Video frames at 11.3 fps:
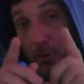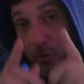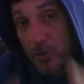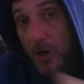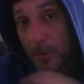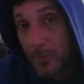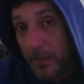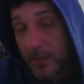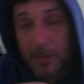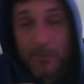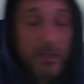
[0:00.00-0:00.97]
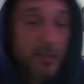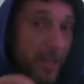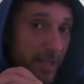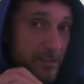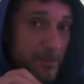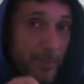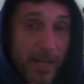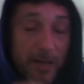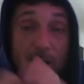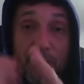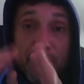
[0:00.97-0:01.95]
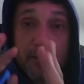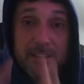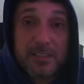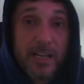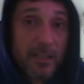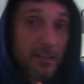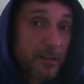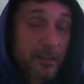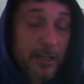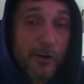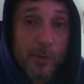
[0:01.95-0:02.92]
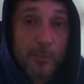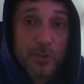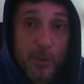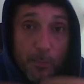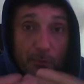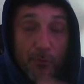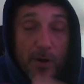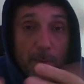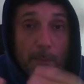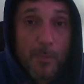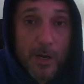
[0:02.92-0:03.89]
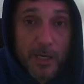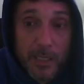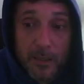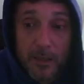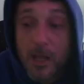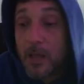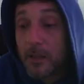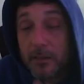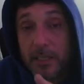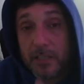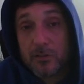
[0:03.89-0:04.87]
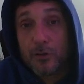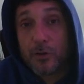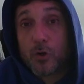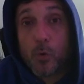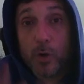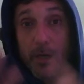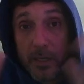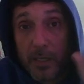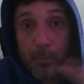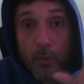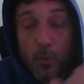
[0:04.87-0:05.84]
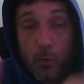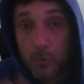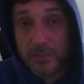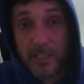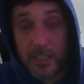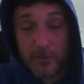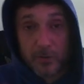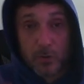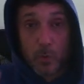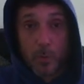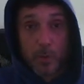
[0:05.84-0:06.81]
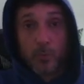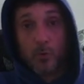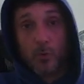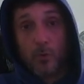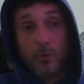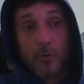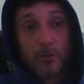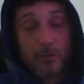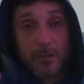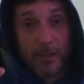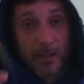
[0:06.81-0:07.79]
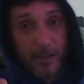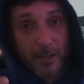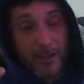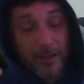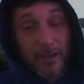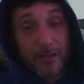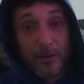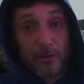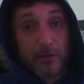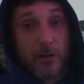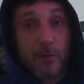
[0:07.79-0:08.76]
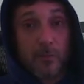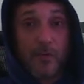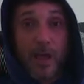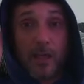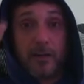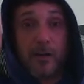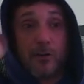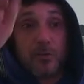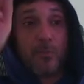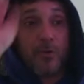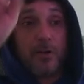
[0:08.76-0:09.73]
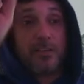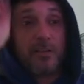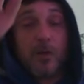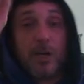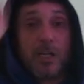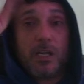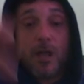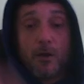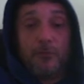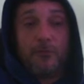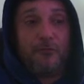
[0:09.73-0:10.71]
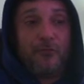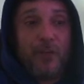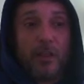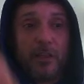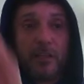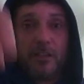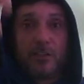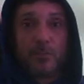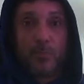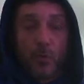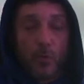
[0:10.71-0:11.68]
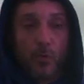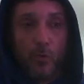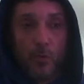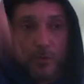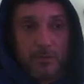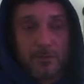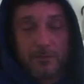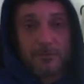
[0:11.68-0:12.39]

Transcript: SharpLink Gaming and SBET, their staked Ethereum is going to print money. These are liquidity pools. Think of a swimming pool, okay? Their Ethereum validators are printing money, filling these pools.